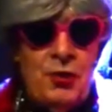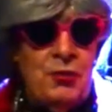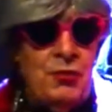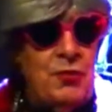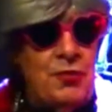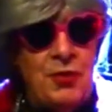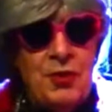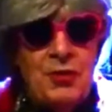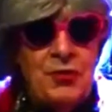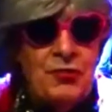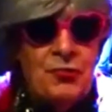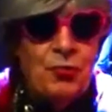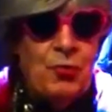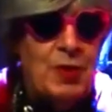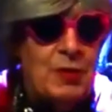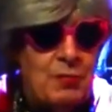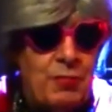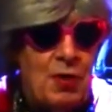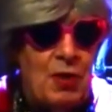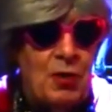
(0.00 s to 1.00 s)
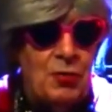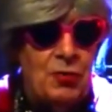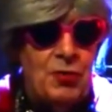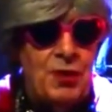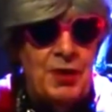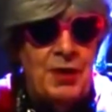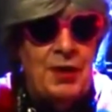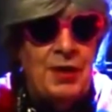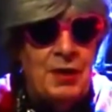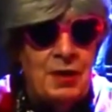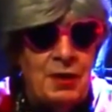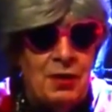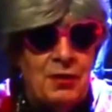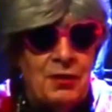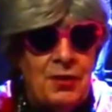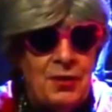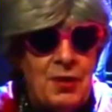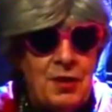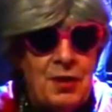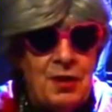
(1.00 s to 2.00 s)
There's one bloke in
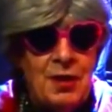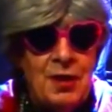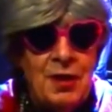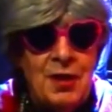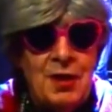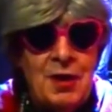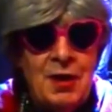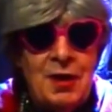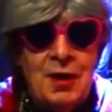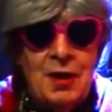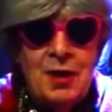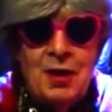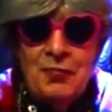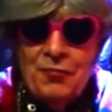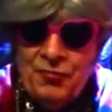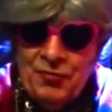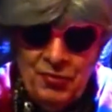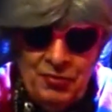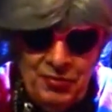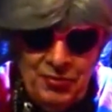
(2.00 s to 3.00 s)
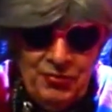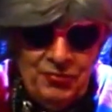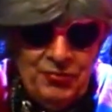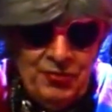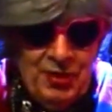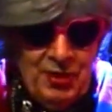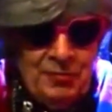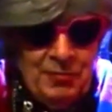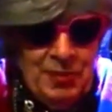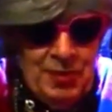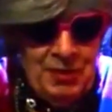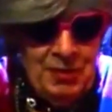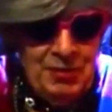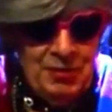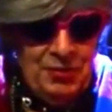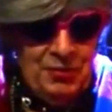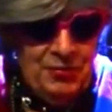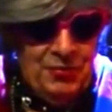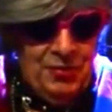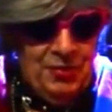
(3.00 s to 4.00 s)
England, I've forgotten his name now,
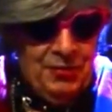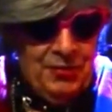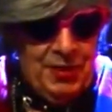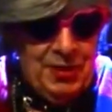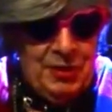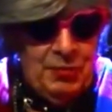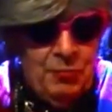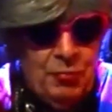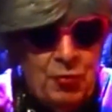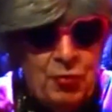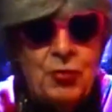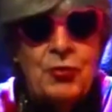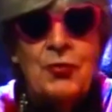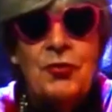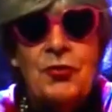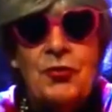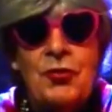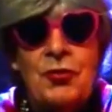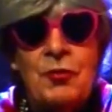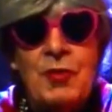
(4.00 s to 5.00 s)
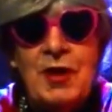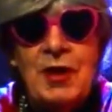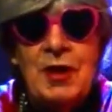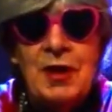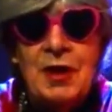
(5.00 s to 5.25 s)
he's not that important to me.